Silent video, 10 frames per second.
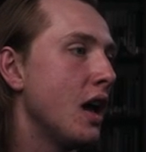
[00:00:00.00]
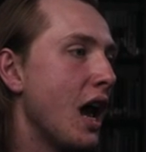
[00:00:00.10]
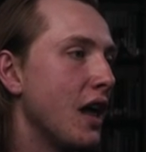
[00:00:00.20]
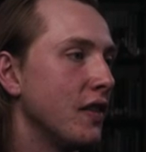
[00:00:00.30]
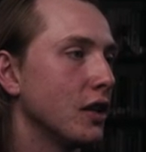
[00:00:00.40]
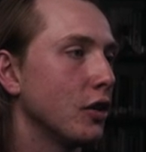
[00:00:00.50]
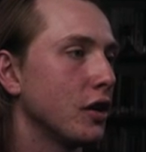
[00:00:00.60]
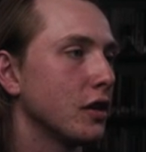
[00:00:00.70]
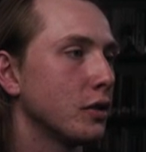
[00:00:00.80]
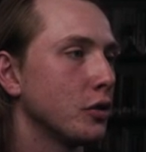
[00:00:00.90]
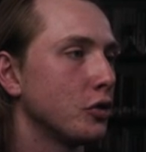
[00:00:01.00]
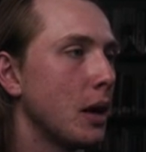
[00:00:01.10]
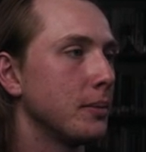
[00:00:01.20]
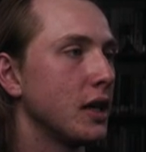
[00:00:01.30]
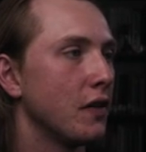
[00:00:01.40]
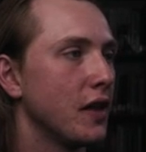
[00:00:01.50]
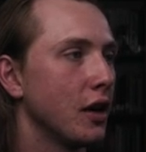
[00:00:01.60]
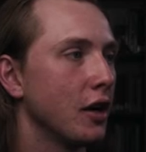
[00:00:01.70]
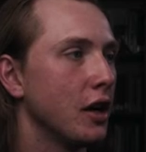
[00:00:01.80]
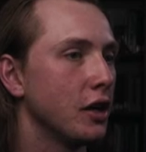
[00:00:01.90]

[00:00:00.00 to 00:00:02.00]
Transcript: and then look in the little drop down there,